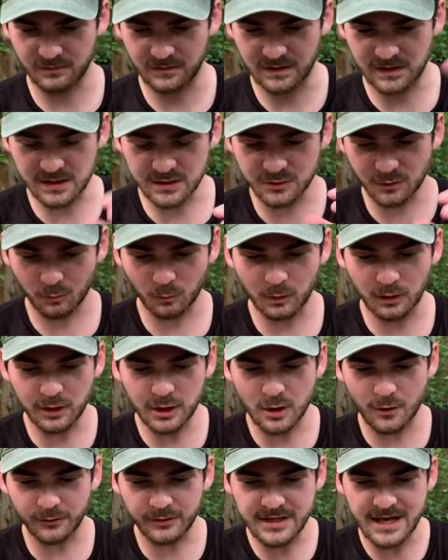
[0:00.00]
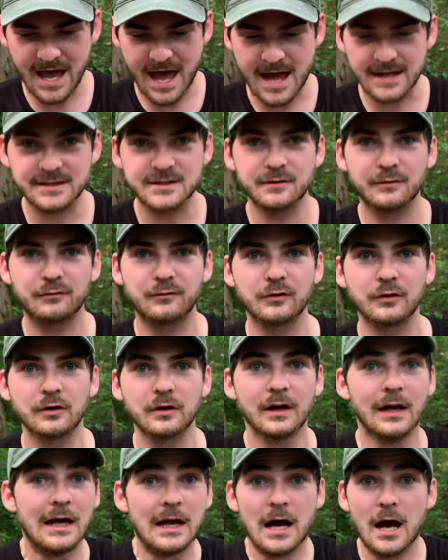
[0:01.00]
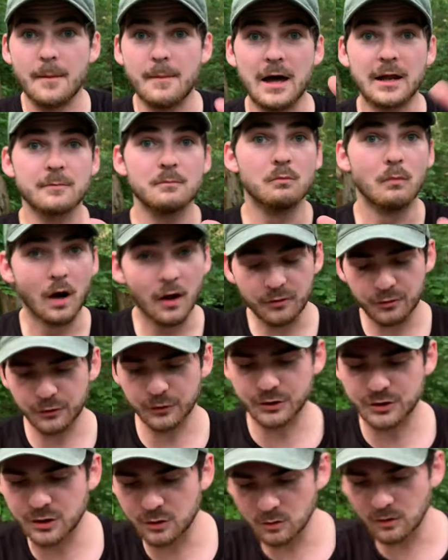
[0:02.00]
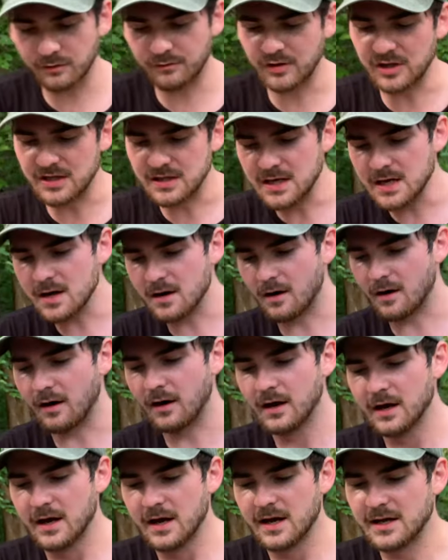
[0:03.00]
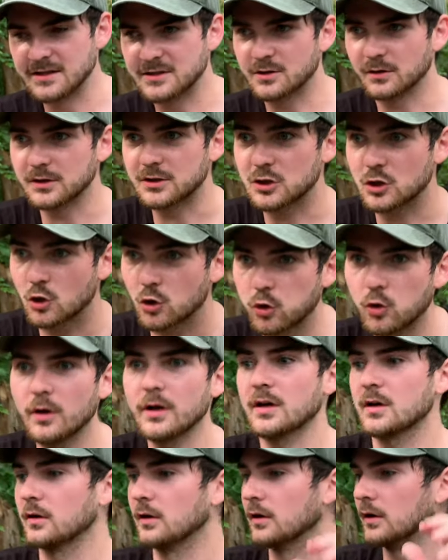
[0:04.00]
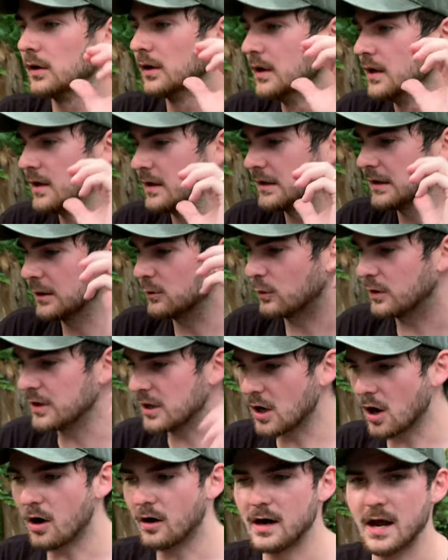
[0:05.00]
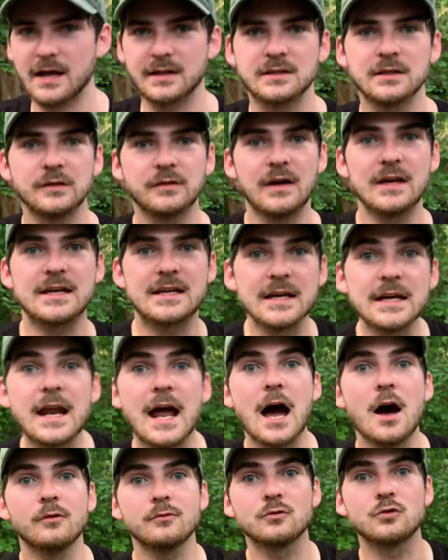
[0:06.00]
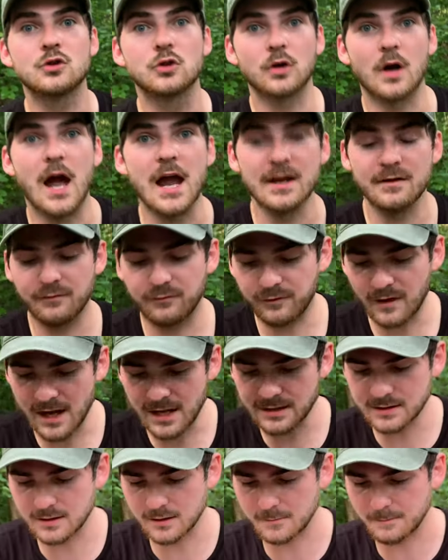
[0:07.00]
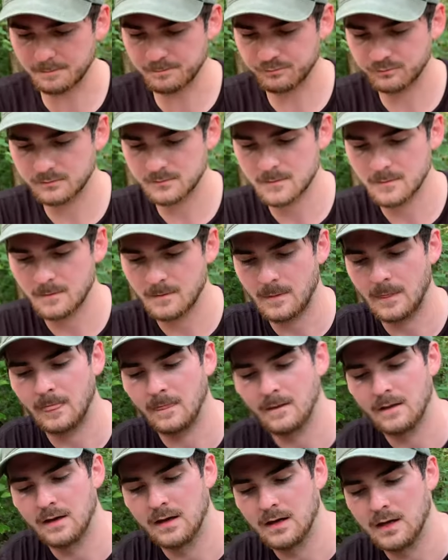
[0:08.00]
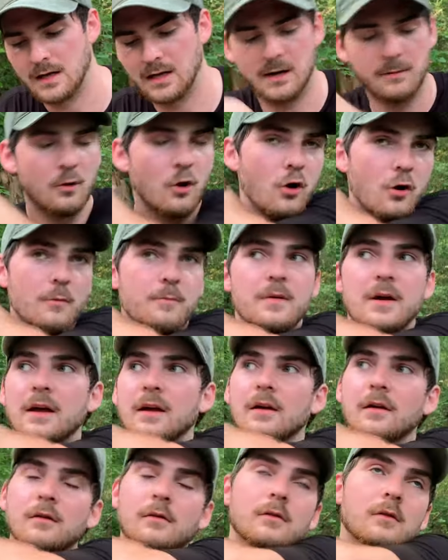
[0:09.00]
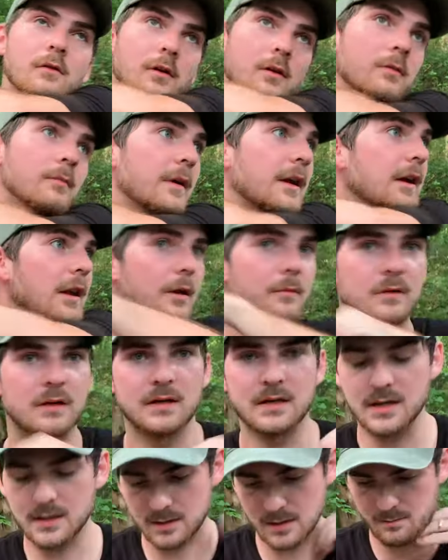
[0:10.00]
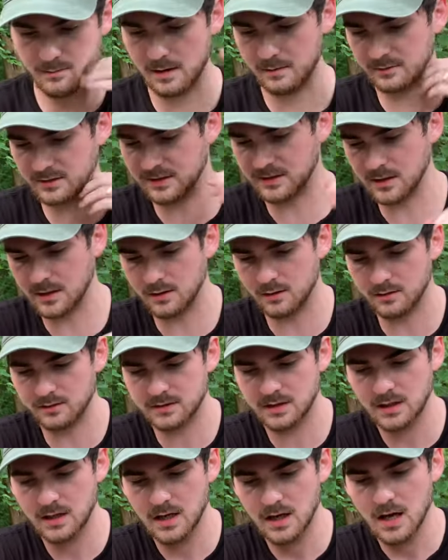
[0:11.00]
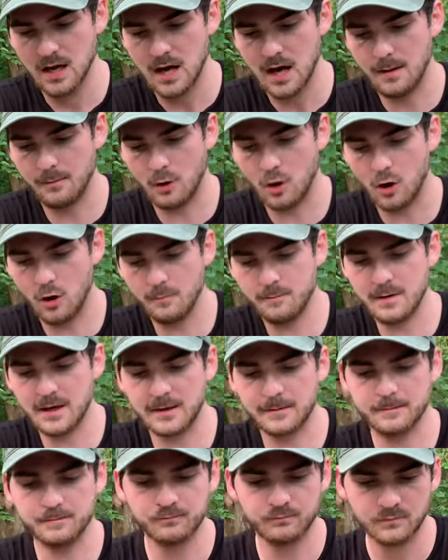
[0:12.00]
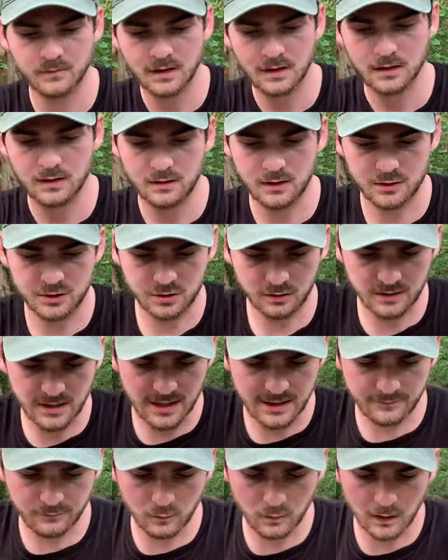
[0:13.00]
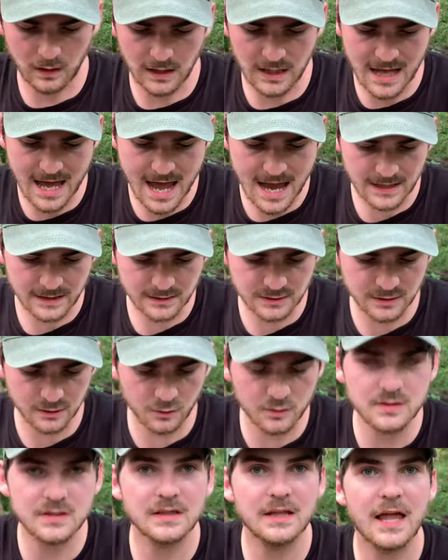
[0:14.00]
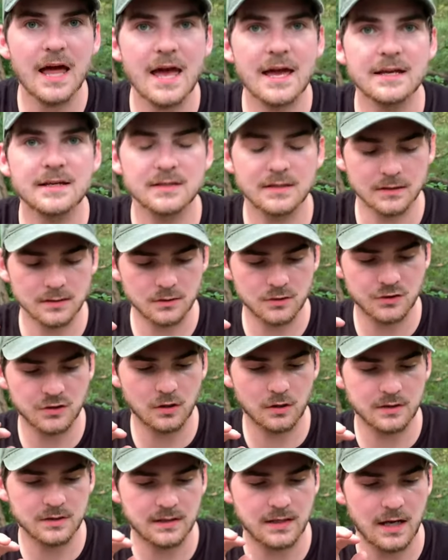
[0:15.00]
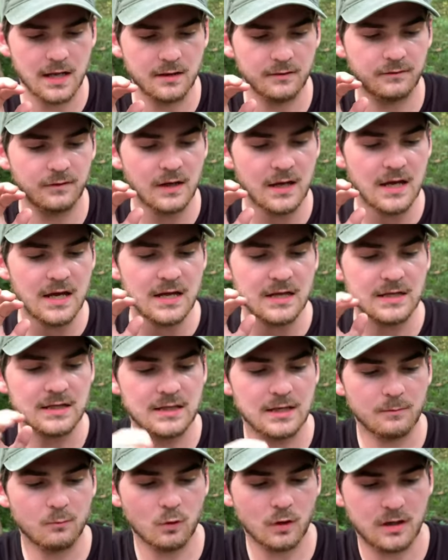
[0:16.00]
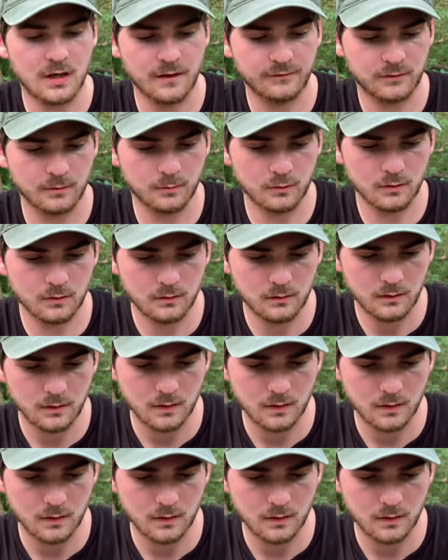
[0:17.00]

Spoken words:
These are really only active for about a month or two of the year. And so it's critical that when they are active, I get out and try and find them. And I'm hoping, oh man, I'm getting eaten up by mosquitoes. I'm hoping that she'll kind of relax those legs and start to kind of get more comfortable.